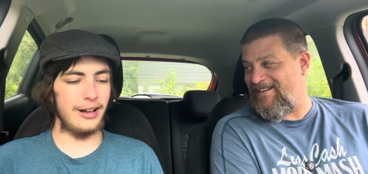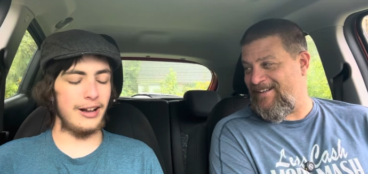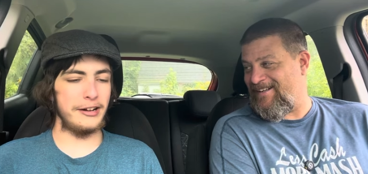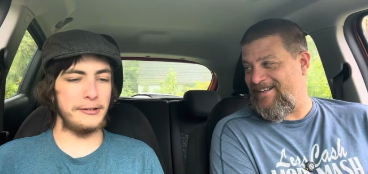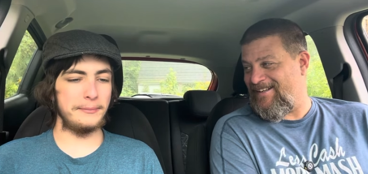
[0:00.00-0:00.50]

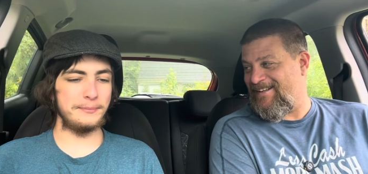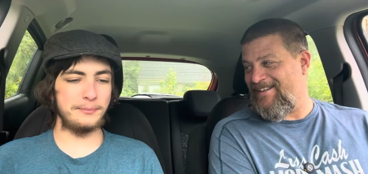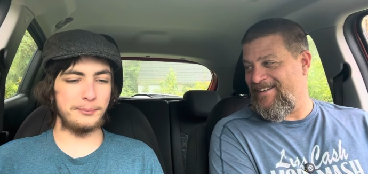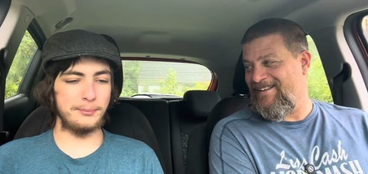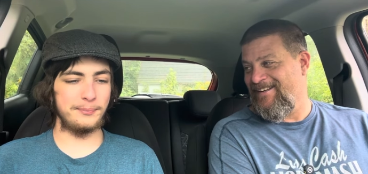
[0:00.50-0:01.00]
Speaker 1: Um,
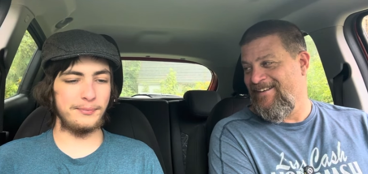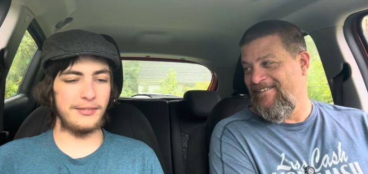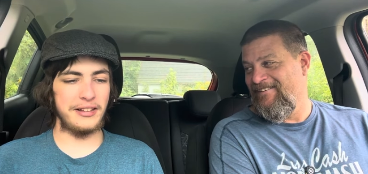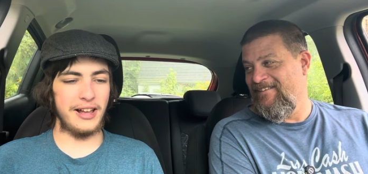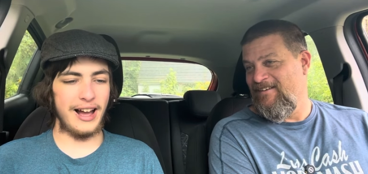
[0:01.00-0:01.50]

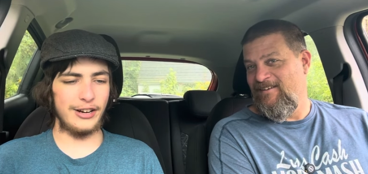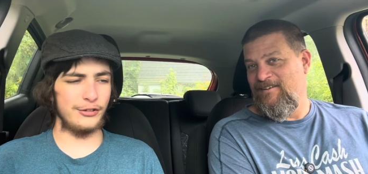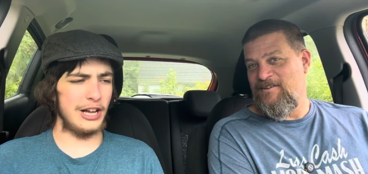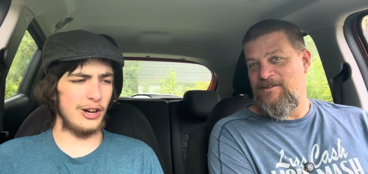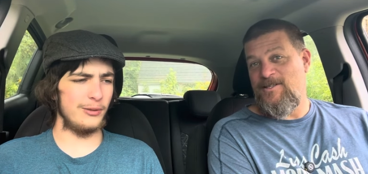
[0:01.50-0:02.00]
I don't
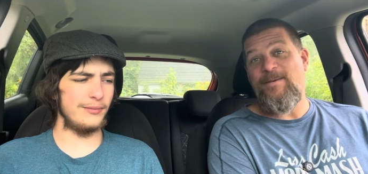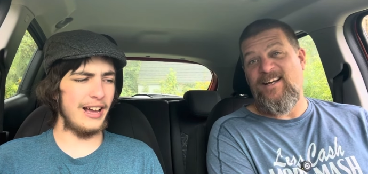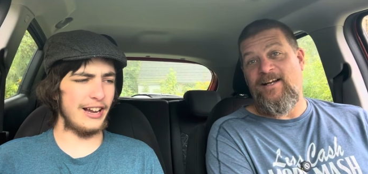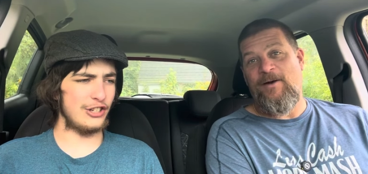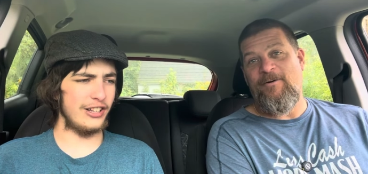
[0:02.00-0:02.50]
know. Speaking
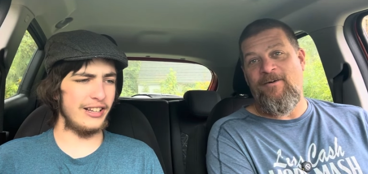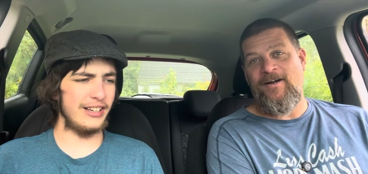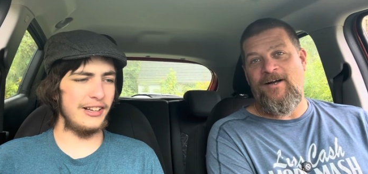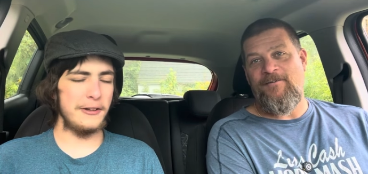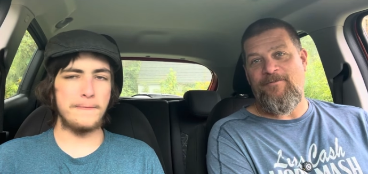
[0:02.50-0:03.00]
actually. of that, we're on a
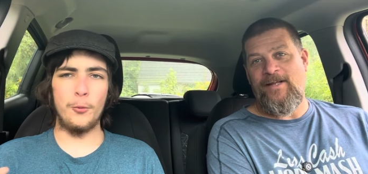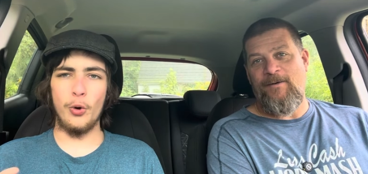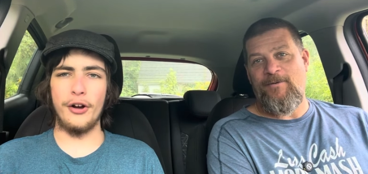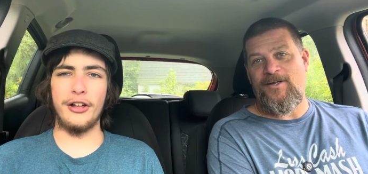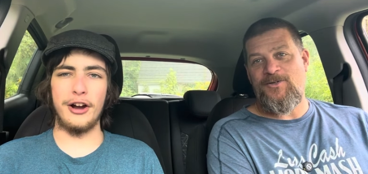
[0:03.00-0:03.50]
hunt for that. We're
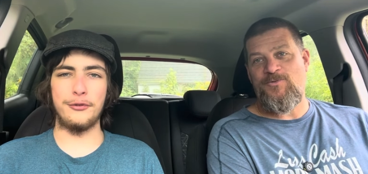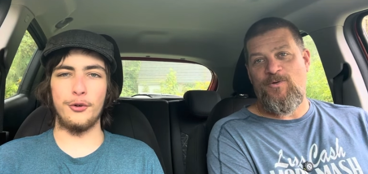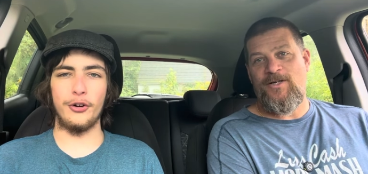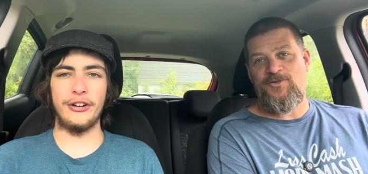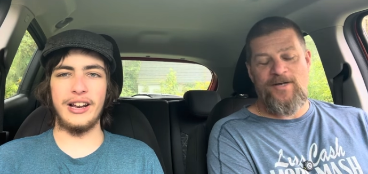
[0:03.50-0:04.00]
on we the hunt
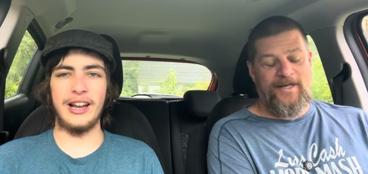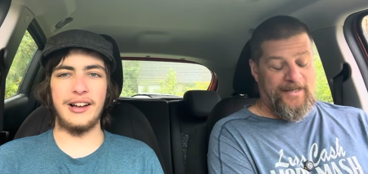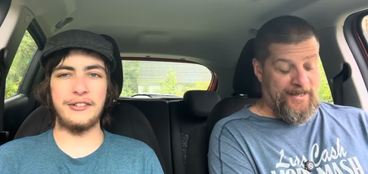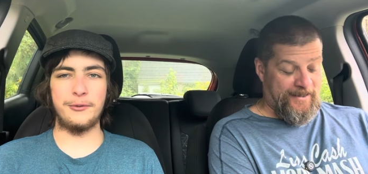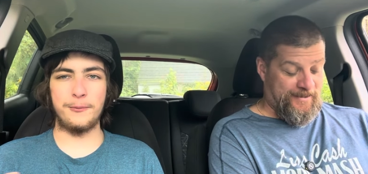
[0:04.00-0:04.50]
for we're it. Try to
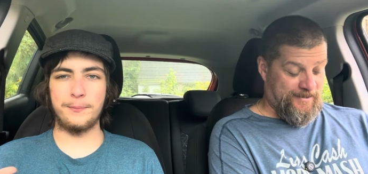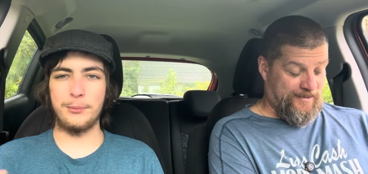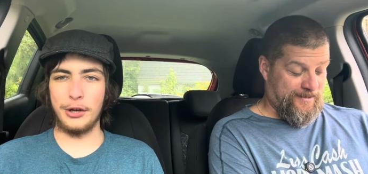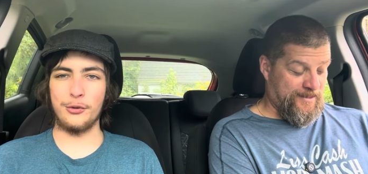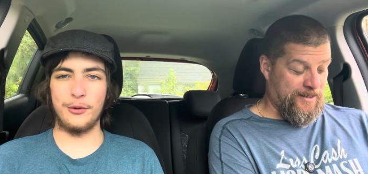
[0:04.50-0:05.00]
get it
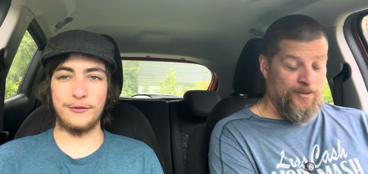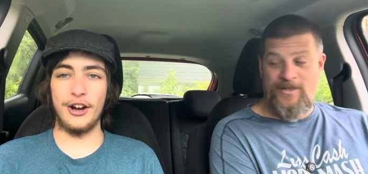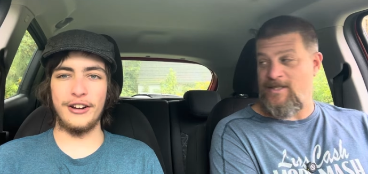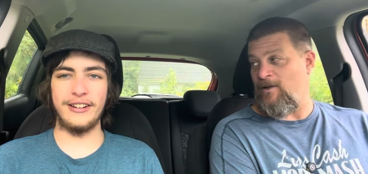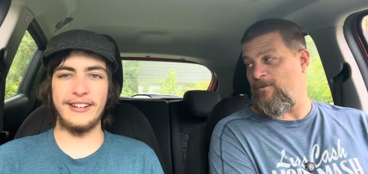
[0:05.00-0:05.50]
because we've
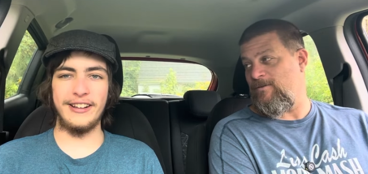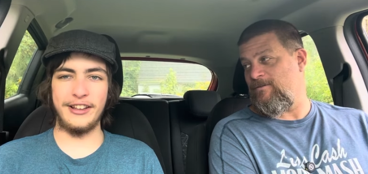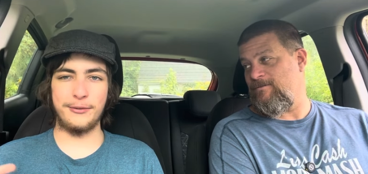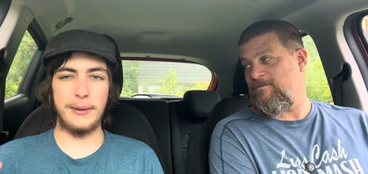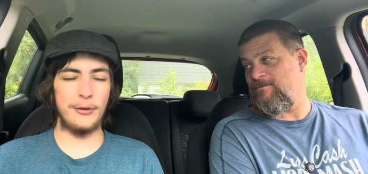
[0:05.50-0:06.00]
done it.
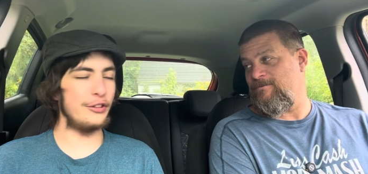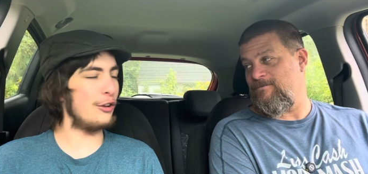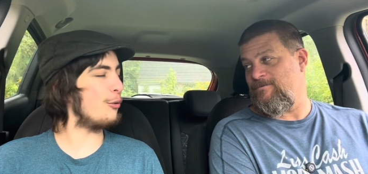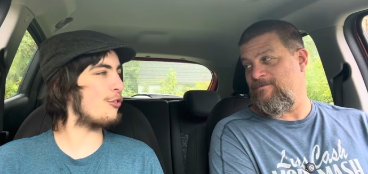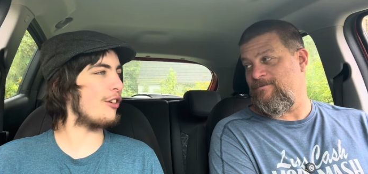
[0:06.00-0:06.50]
It's Mountain
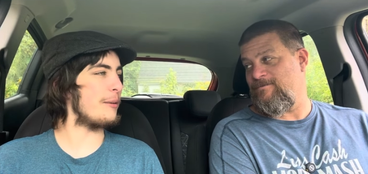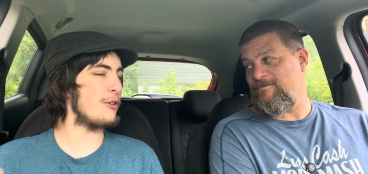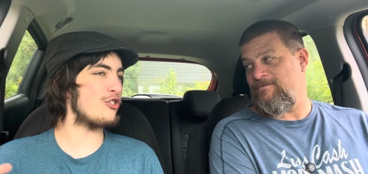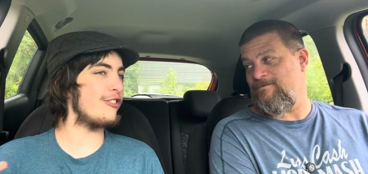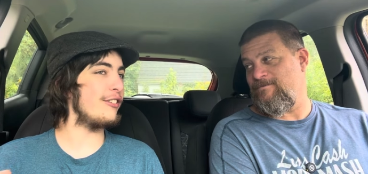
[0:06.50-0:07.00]
Dew's like
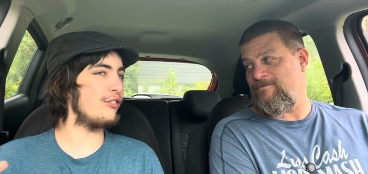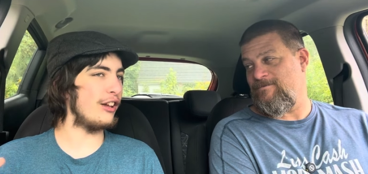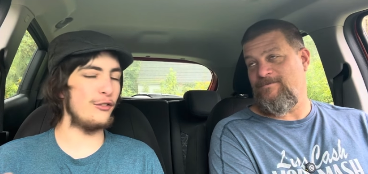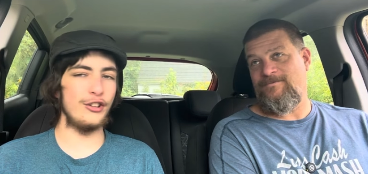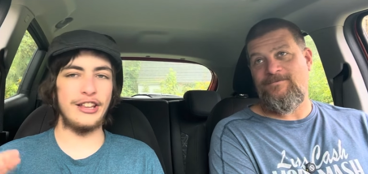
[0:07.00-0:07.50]
mystery
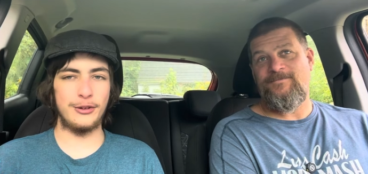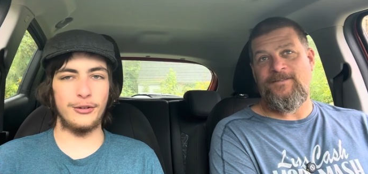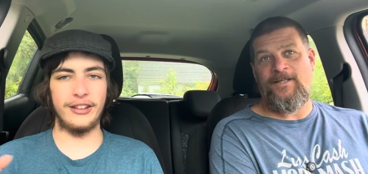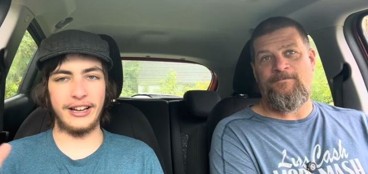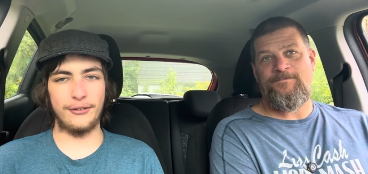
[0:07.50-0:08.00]
flavor. They do yeah.
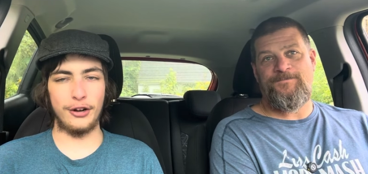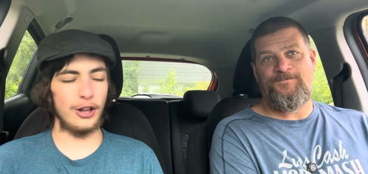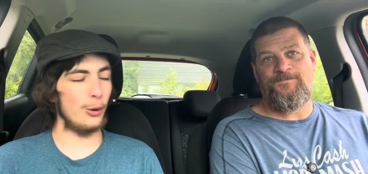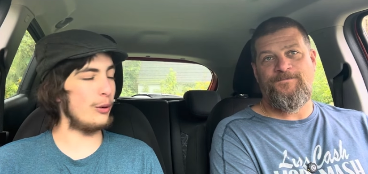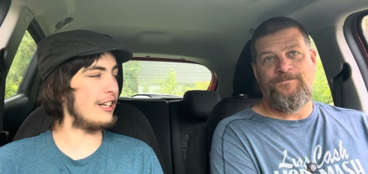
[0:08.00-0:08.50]
it like every
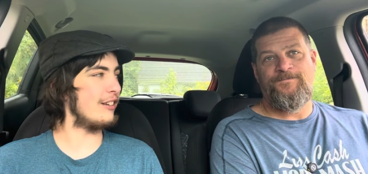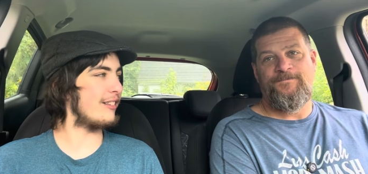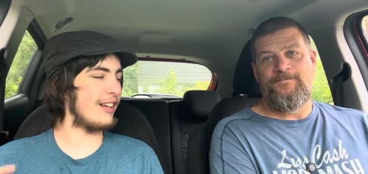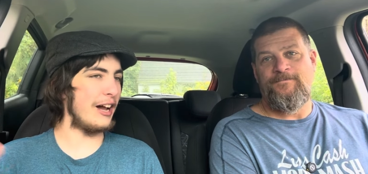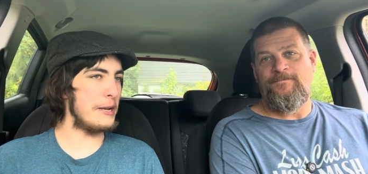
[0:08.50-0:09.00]
Halloween
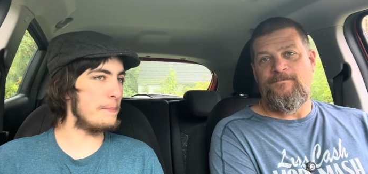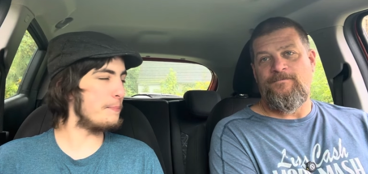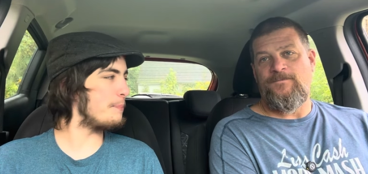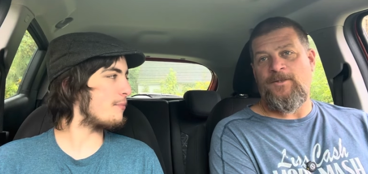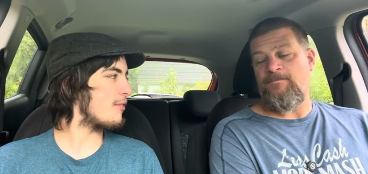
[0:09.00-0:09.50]
time.
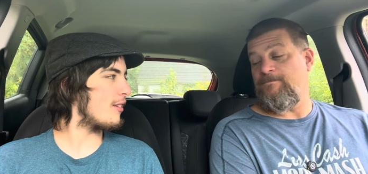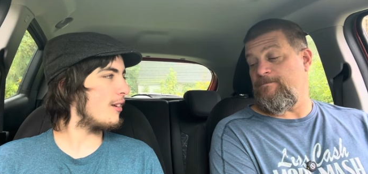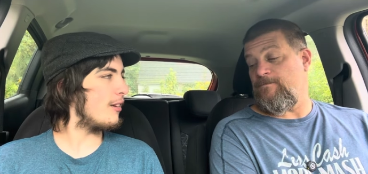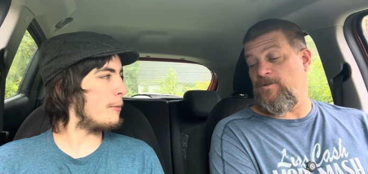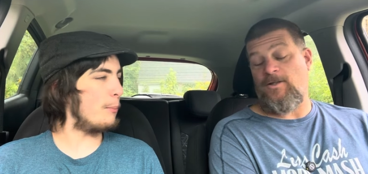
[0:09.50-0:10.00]
Yeah.
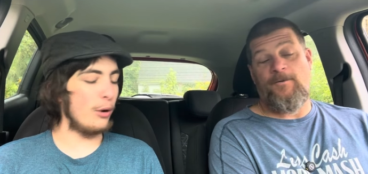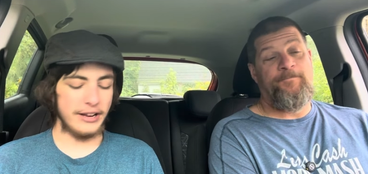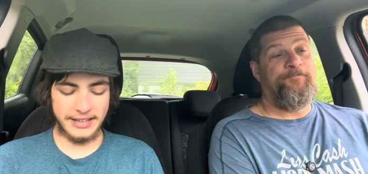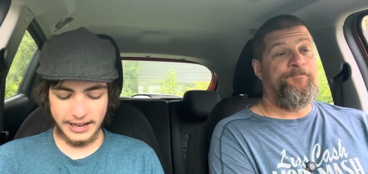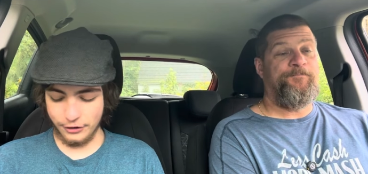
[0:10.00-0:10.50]
So. But
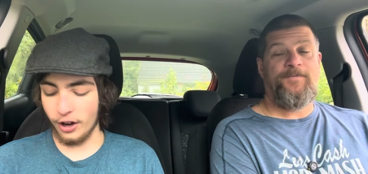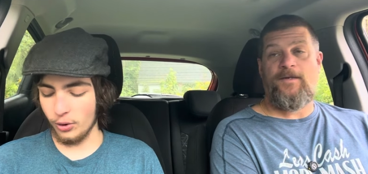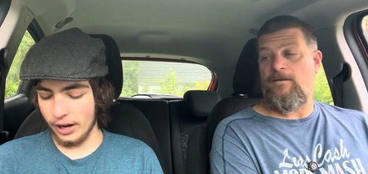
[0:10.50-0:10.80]
yeah, no,